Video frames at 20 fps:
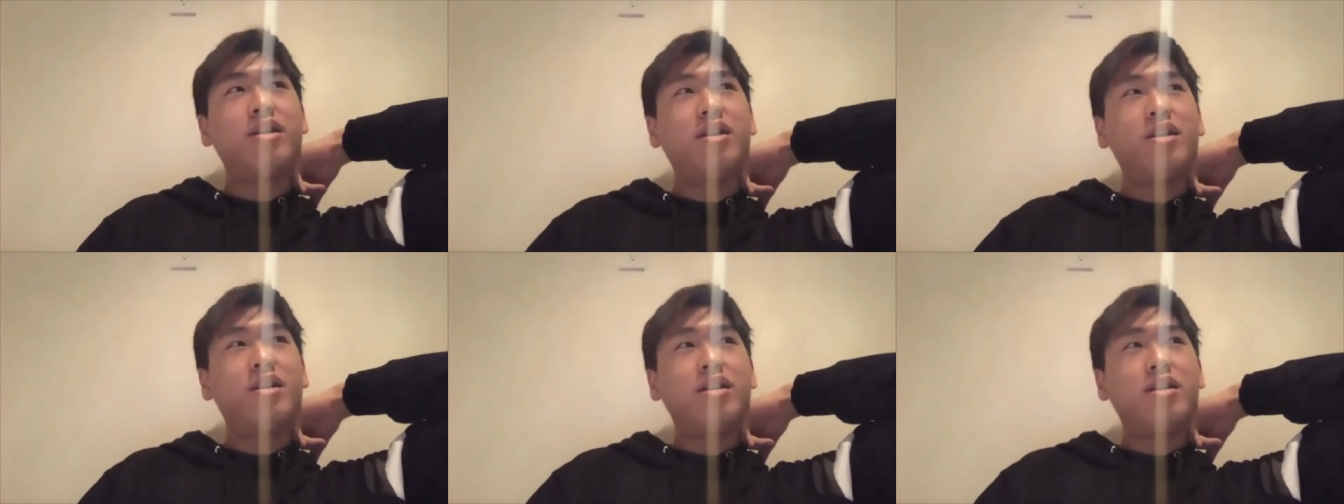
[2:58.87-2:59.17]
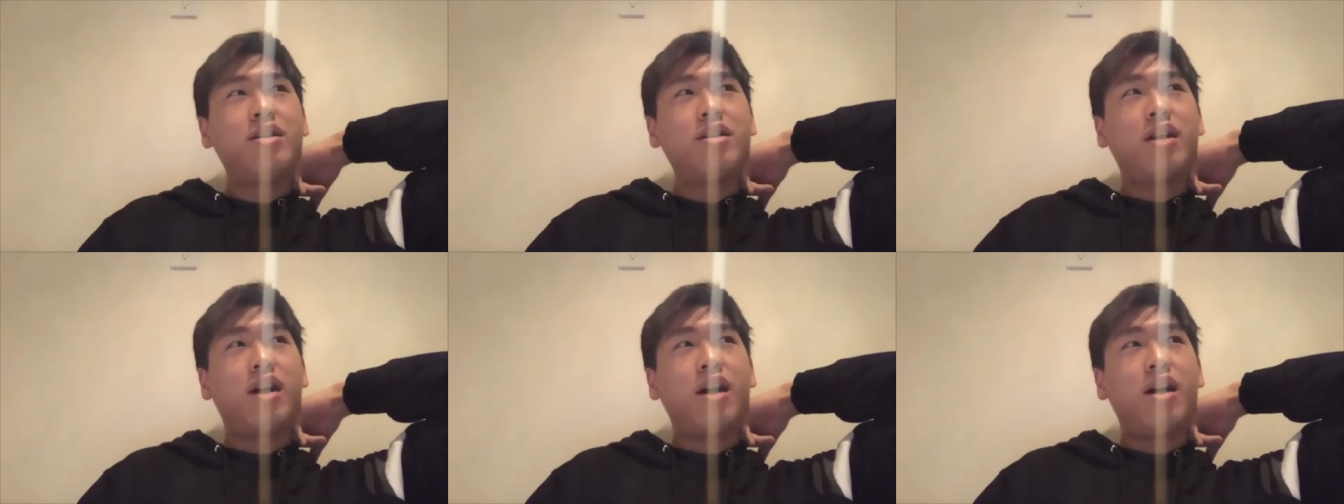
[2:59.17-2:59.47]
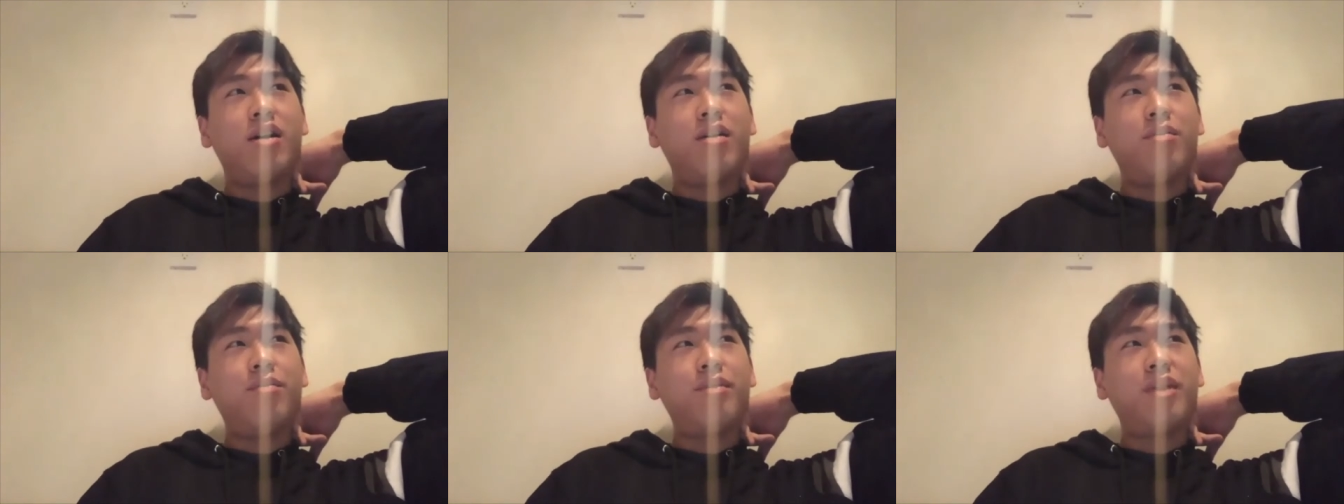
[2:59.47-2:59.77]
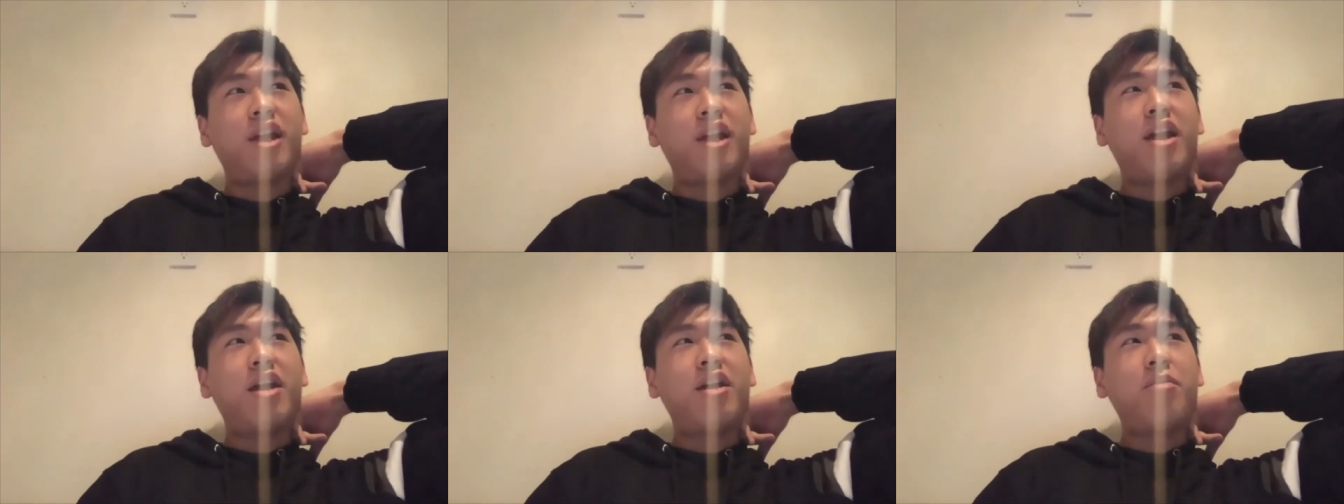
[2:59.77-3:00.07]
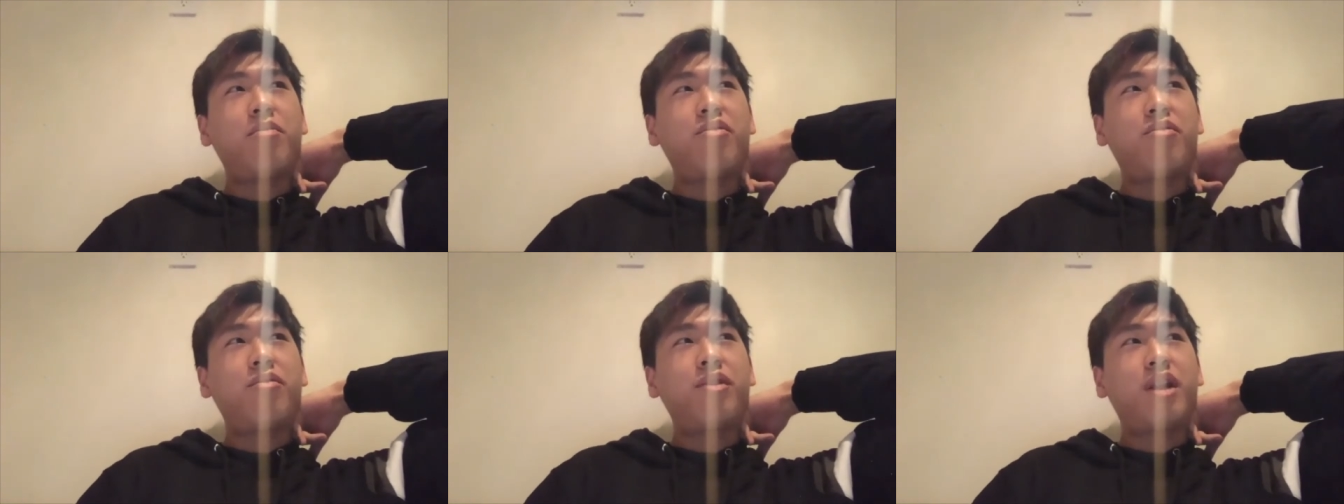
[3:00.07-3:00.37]
um, they
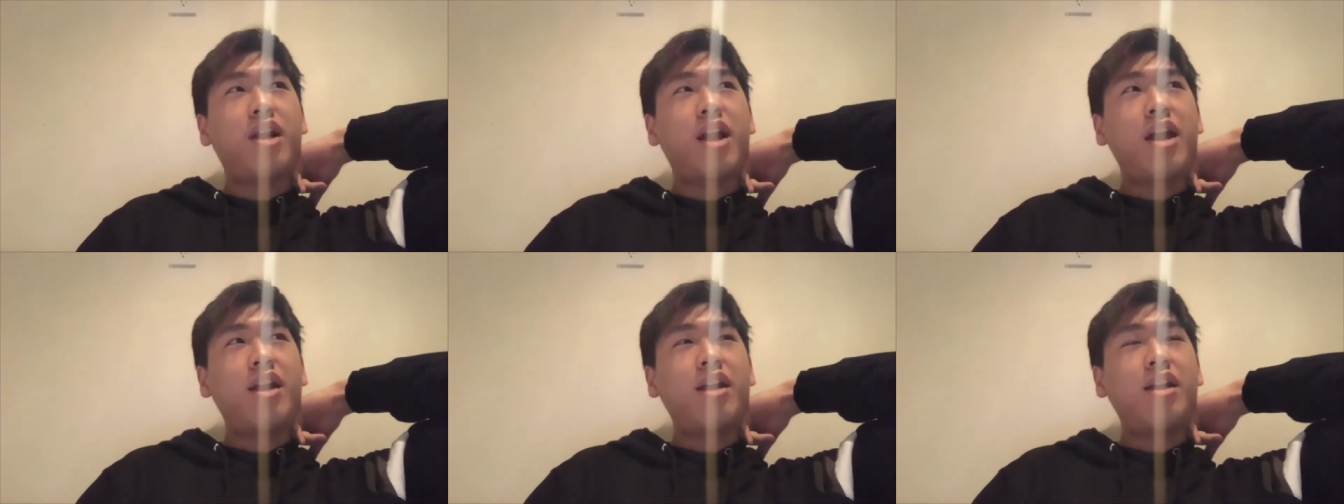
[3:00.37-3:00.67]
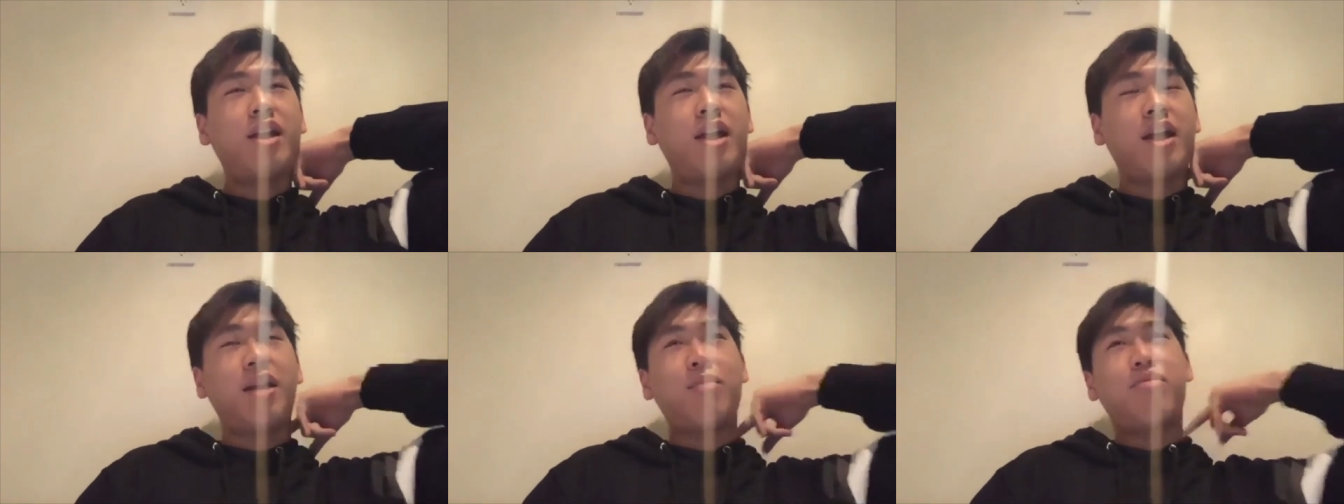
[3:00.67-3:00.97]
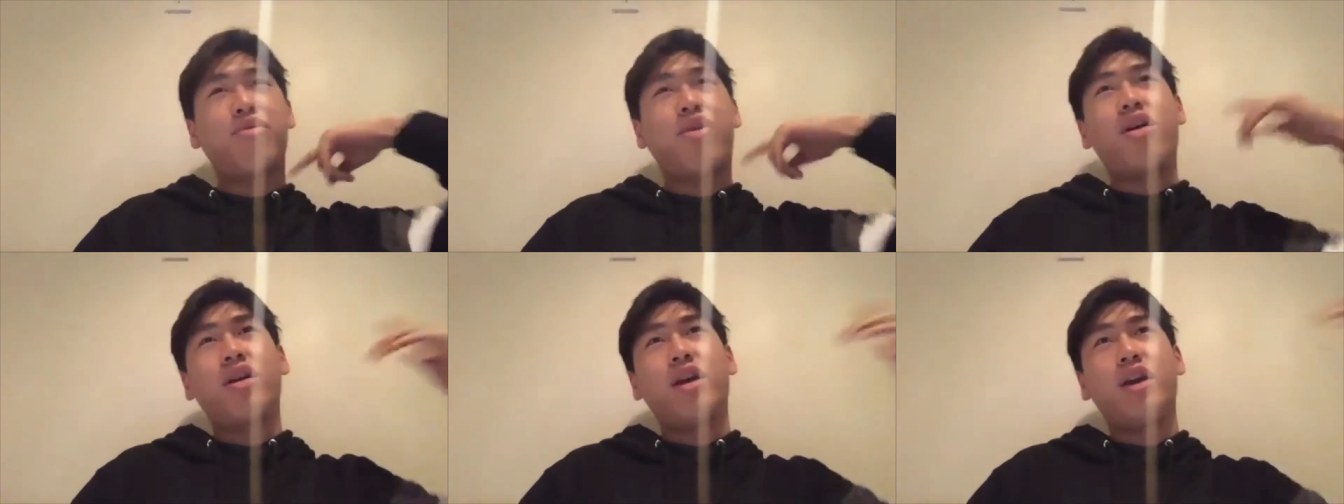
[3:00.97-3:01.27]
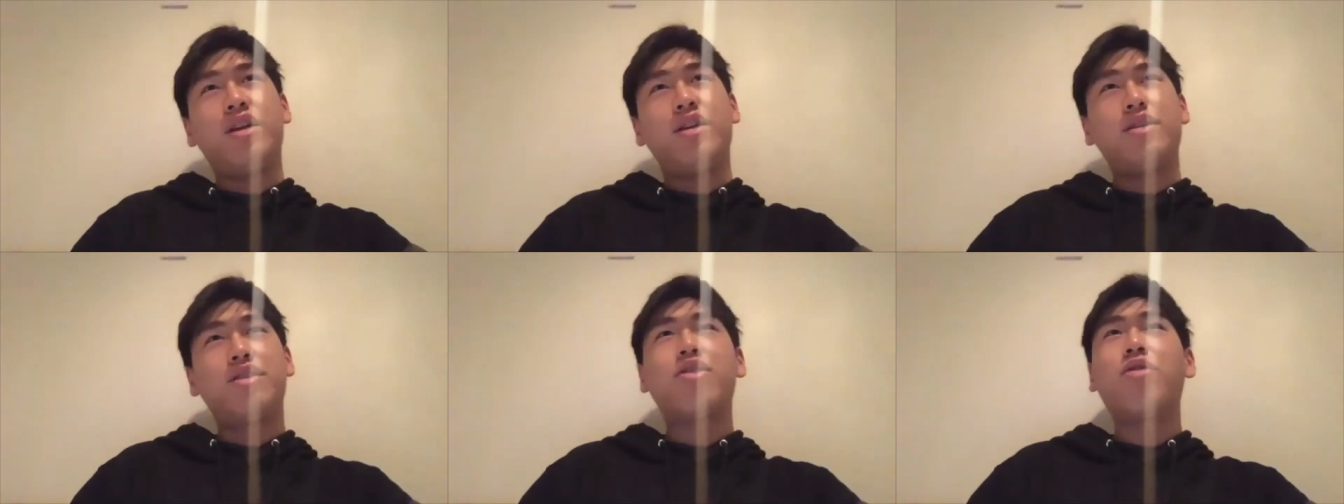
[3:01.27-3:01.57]
they like brought in so